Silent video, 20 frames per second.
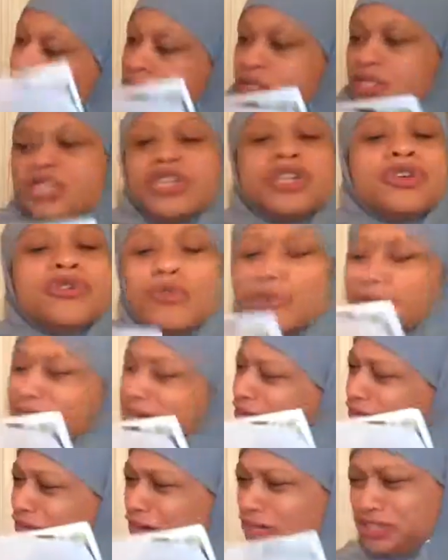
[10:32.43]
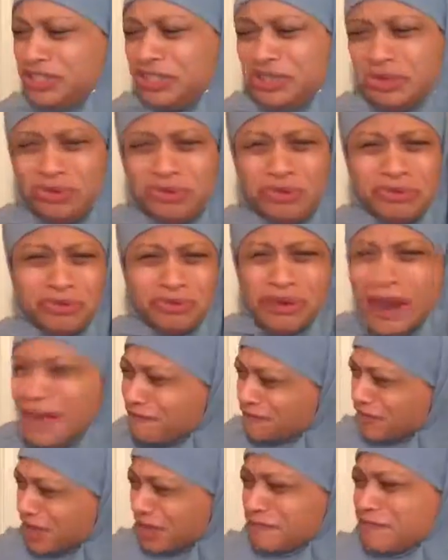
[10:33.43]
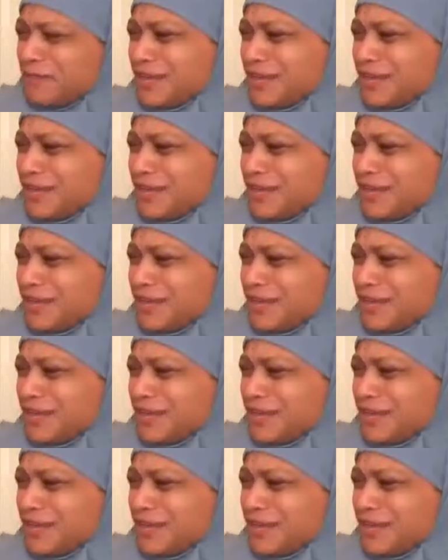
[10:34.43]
you give a terrific